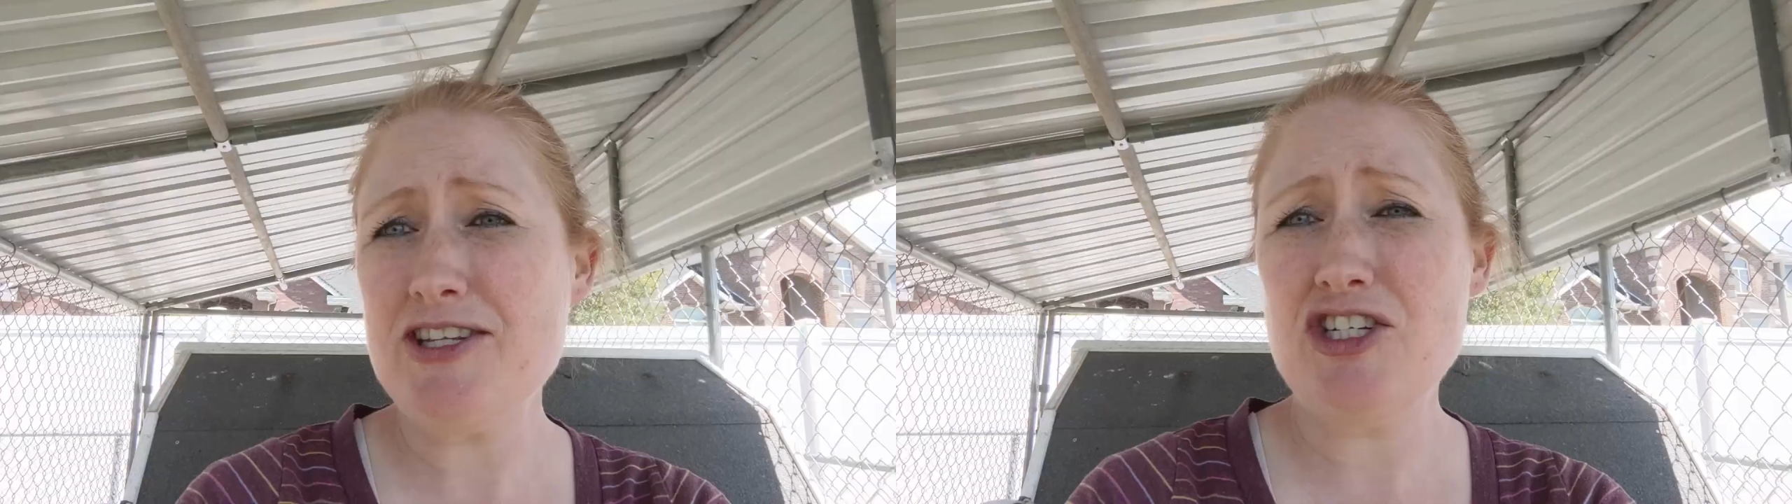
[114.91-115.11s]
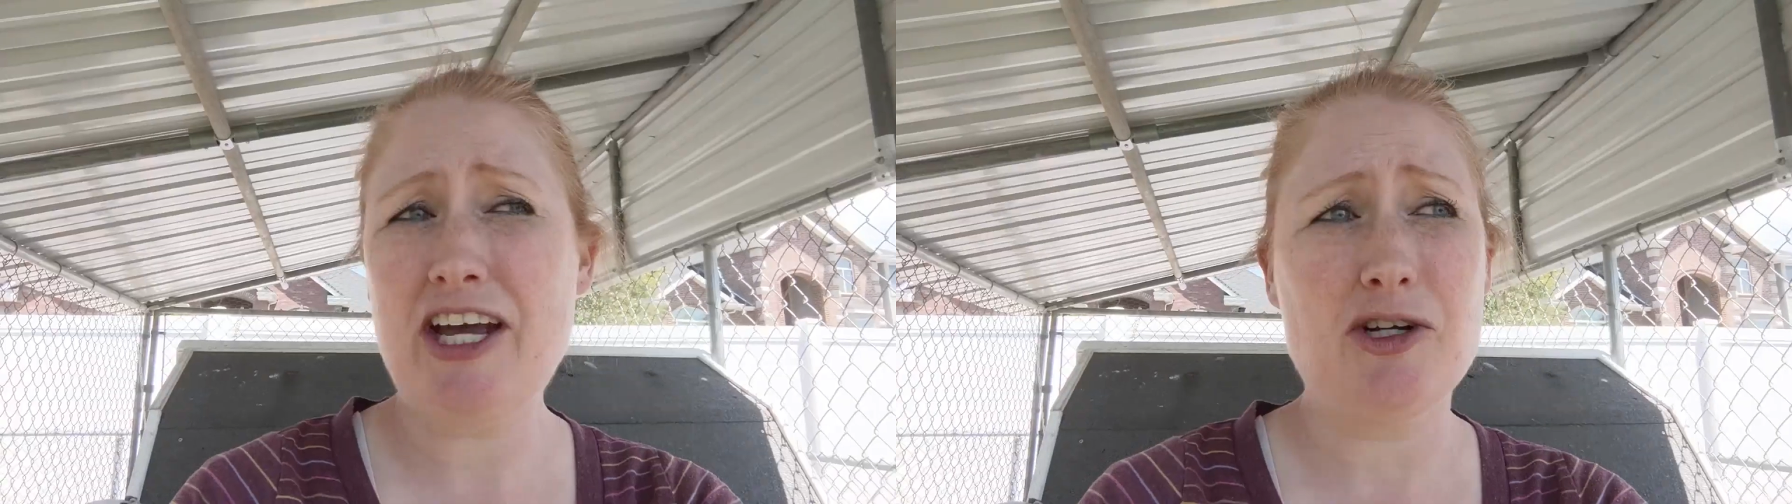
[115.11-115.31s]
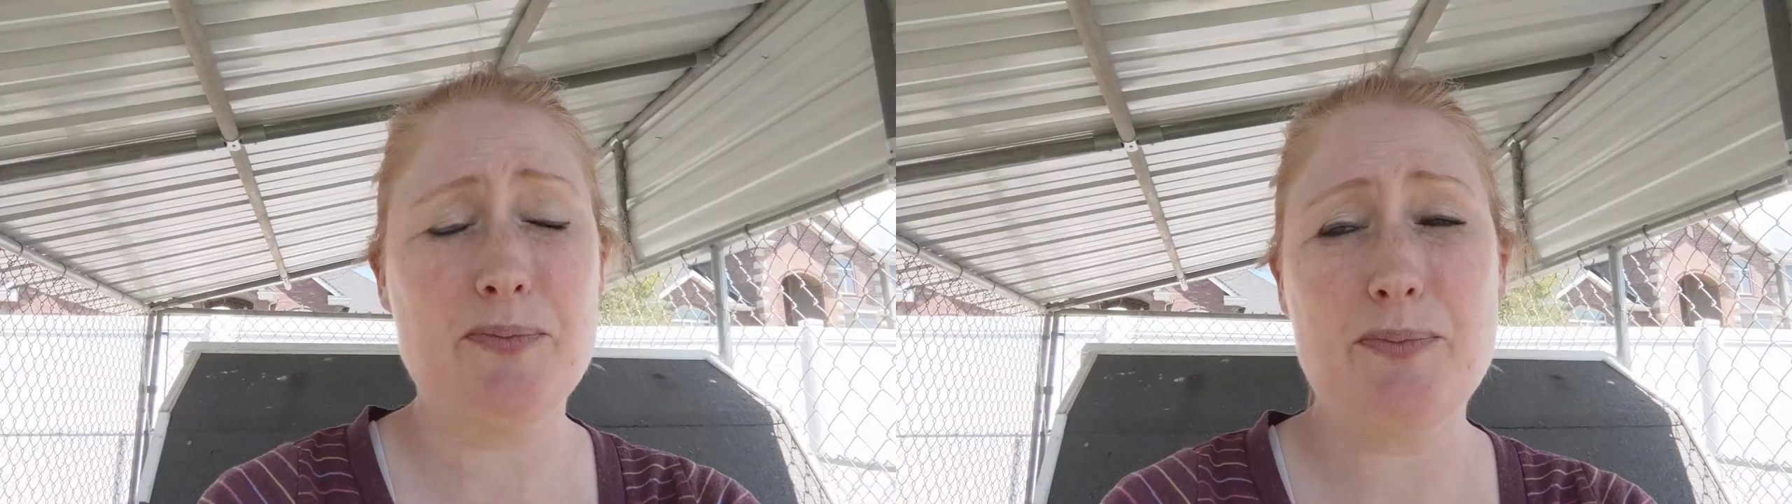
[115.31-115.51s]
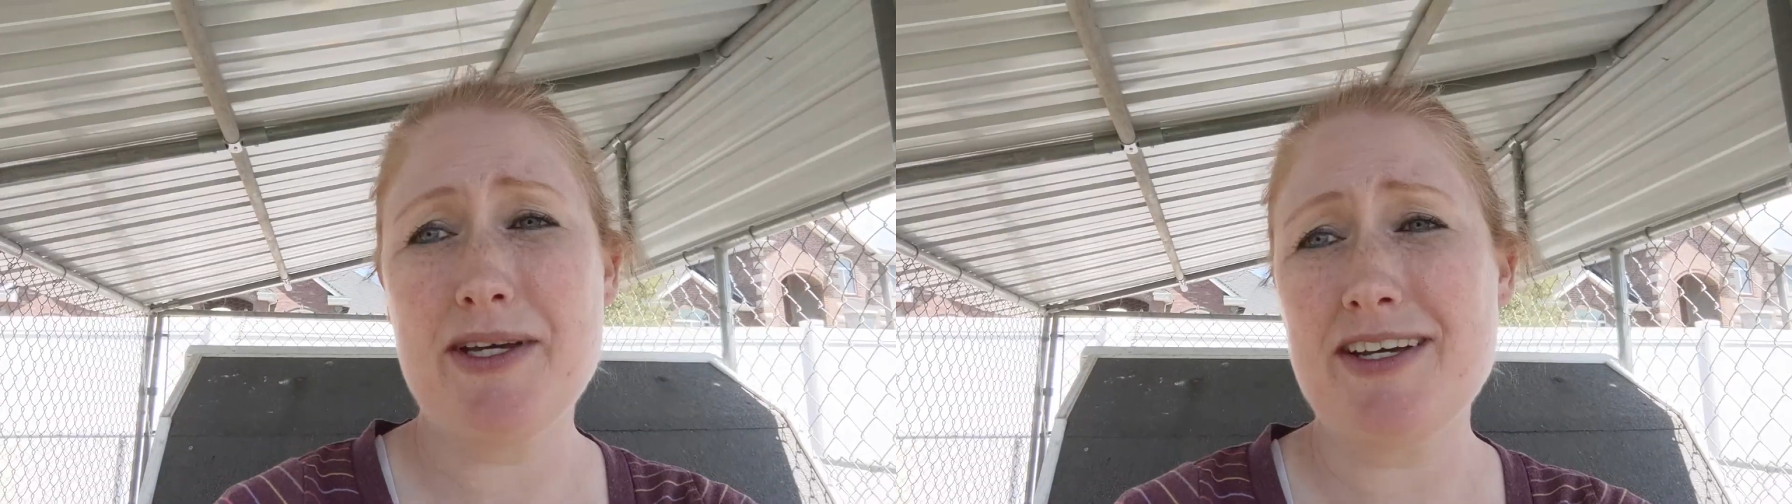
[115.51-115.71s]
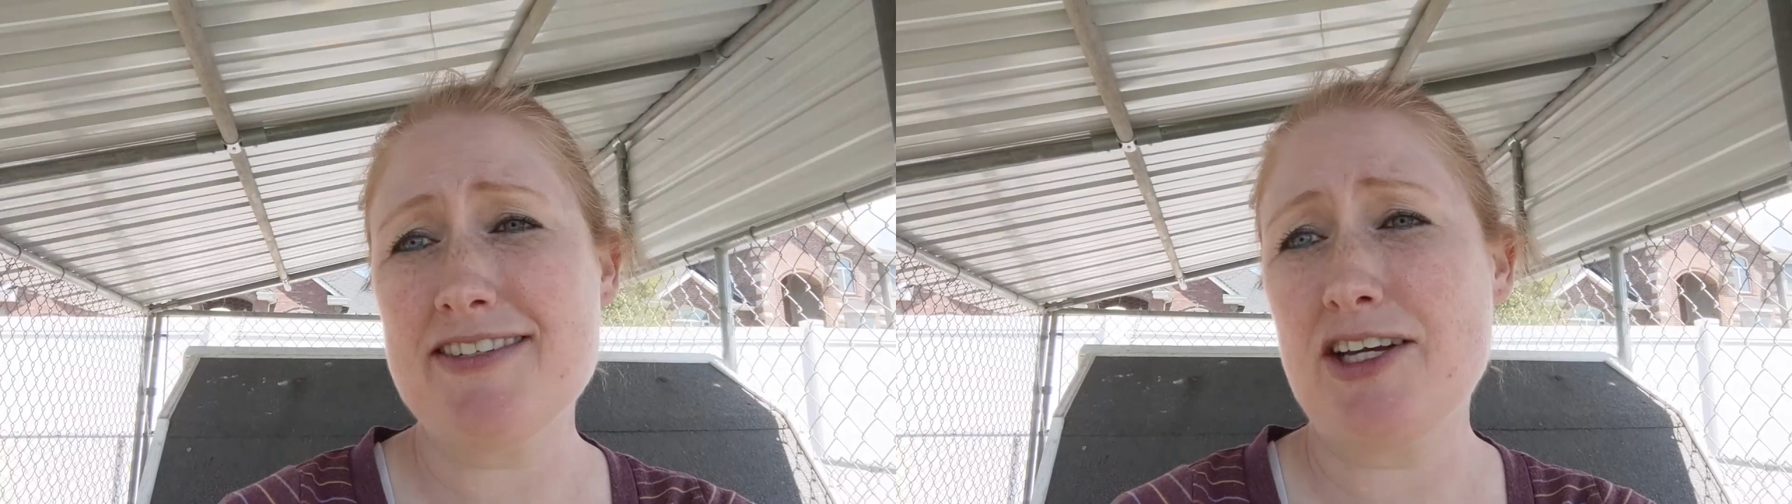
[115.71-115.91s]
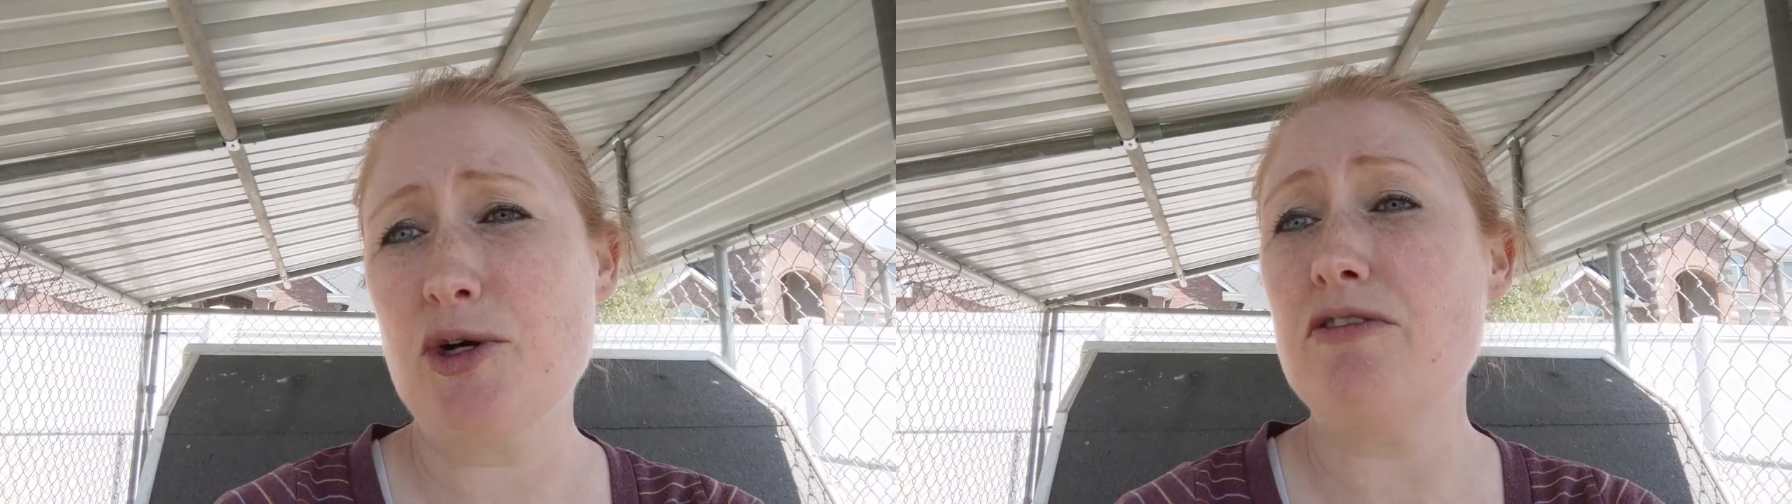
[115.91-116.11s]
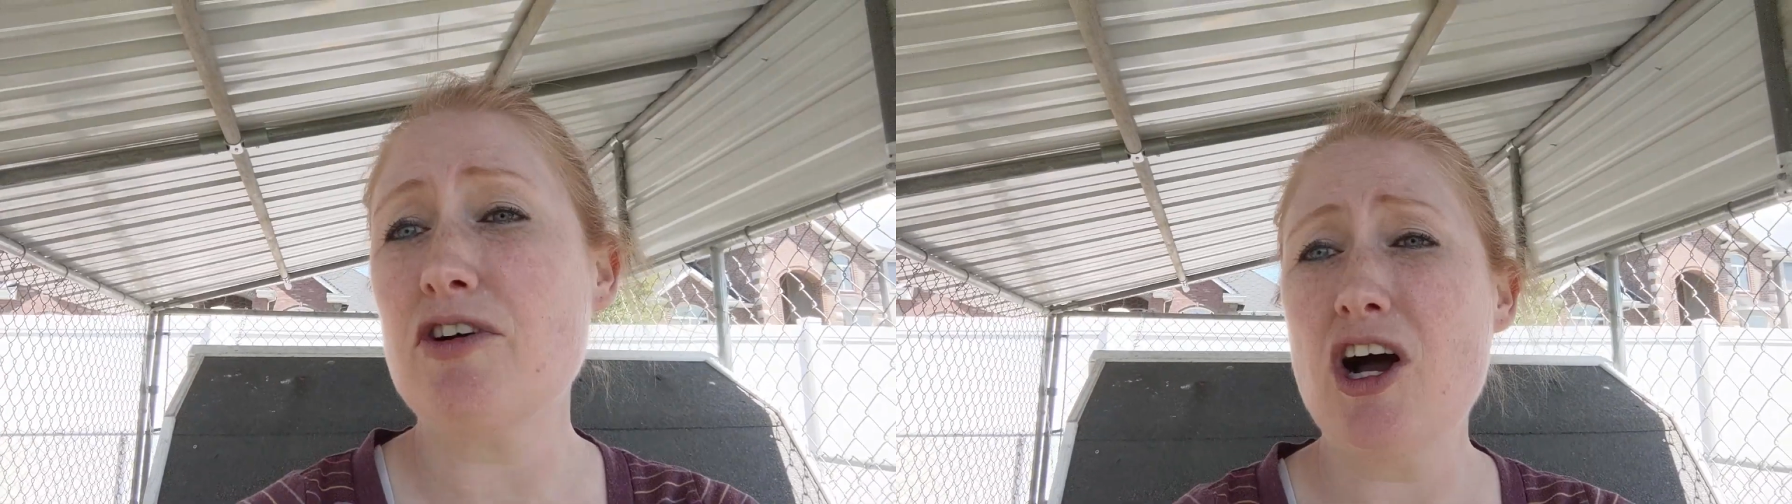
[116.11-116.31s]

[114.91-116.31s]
channel because I go over